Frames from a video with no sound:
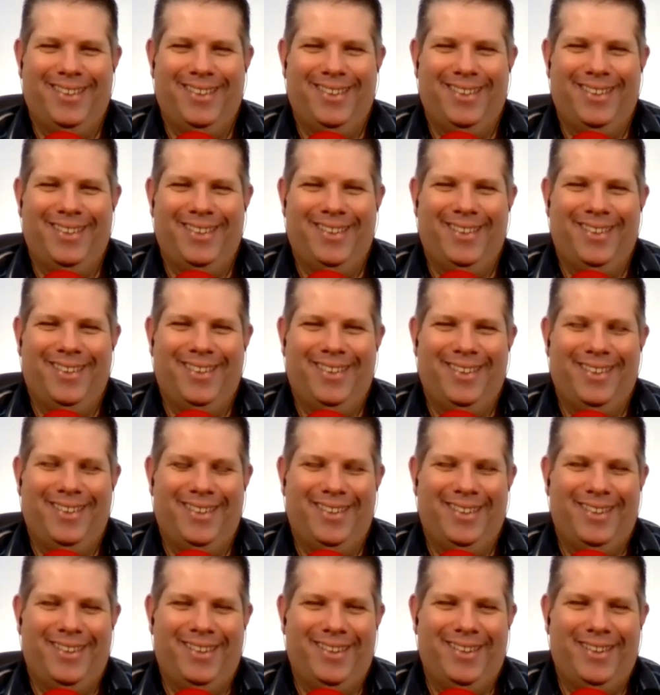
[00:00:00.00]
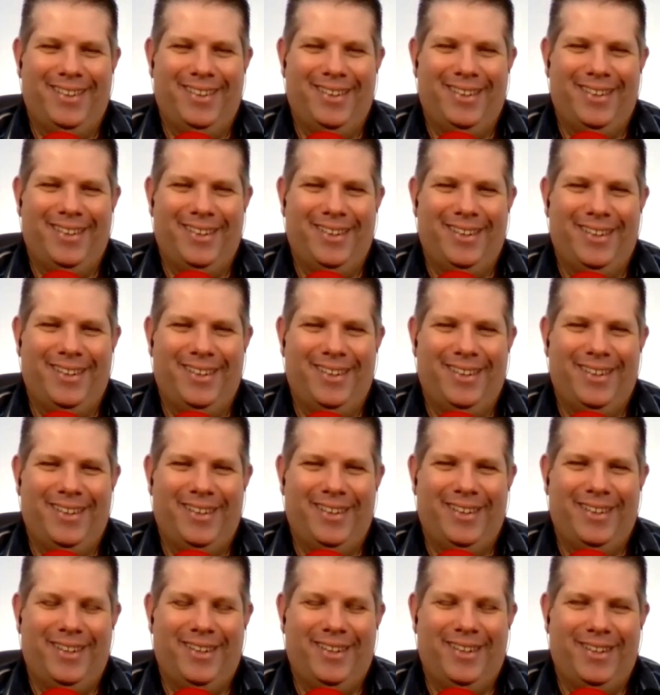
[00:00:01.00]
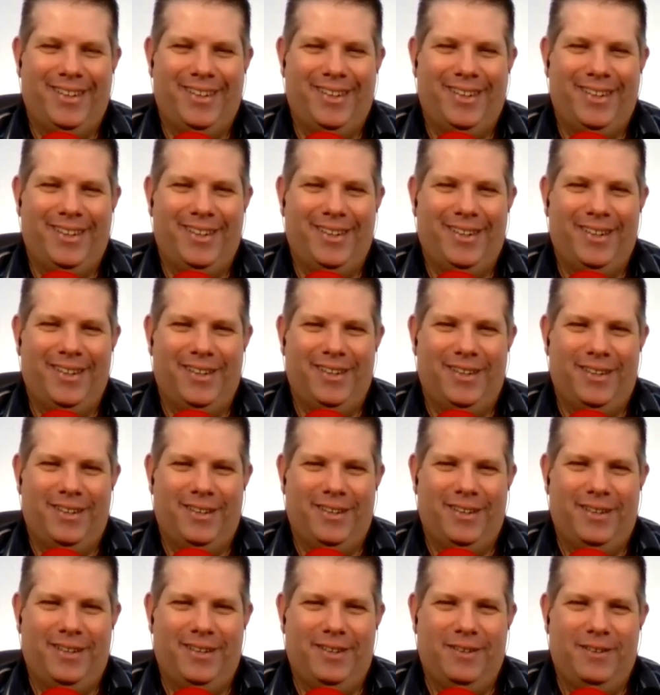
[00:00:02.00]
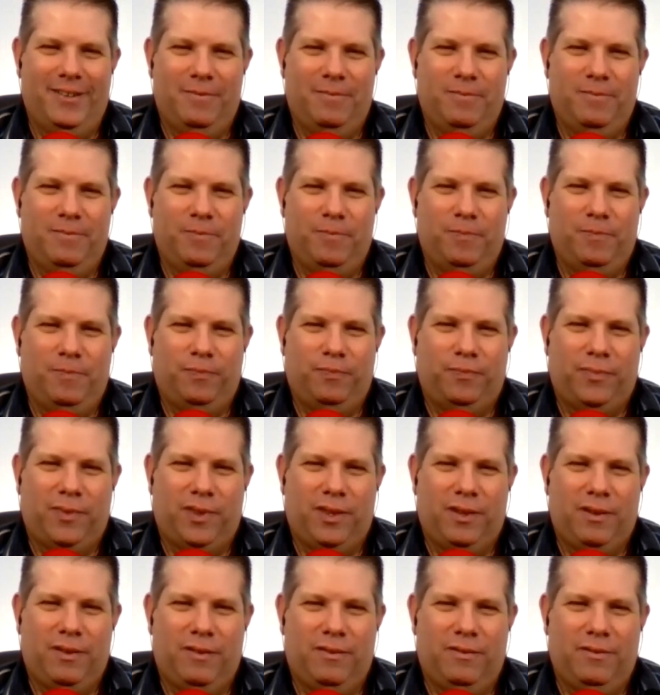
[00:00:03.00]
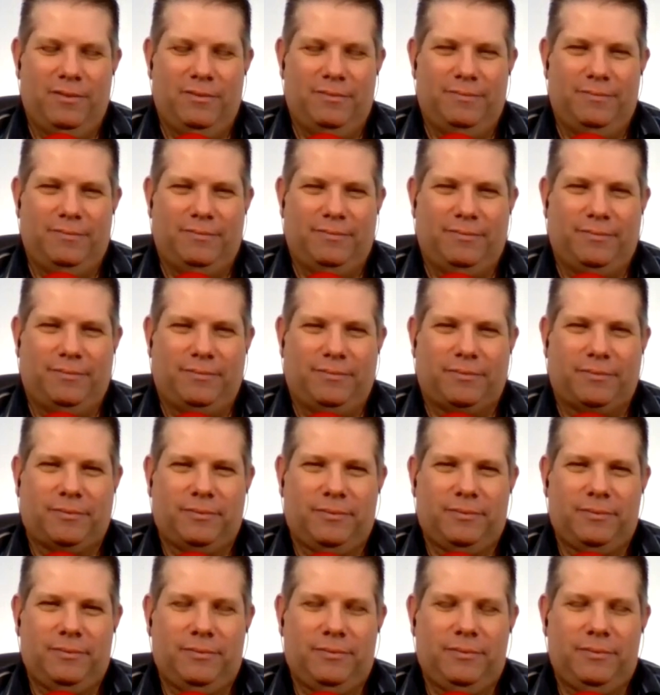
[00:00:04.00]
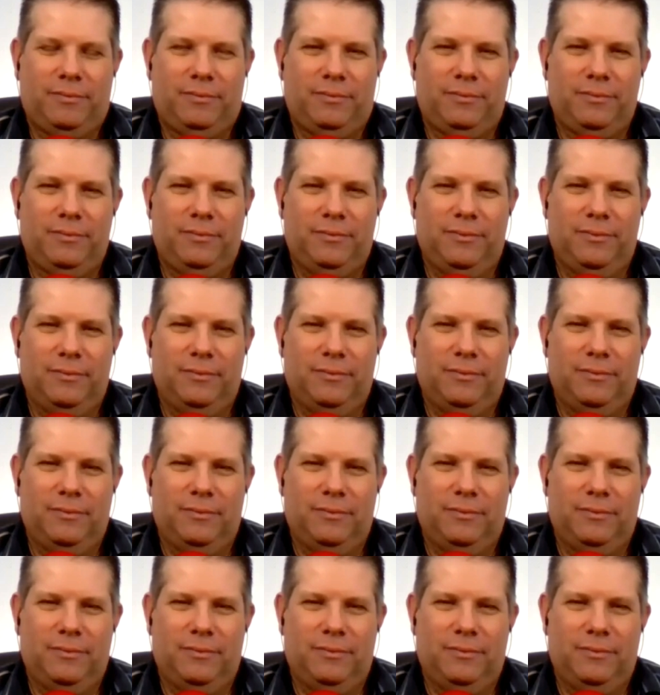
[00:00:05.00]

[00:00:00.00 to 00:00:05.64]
The person shown says nothing.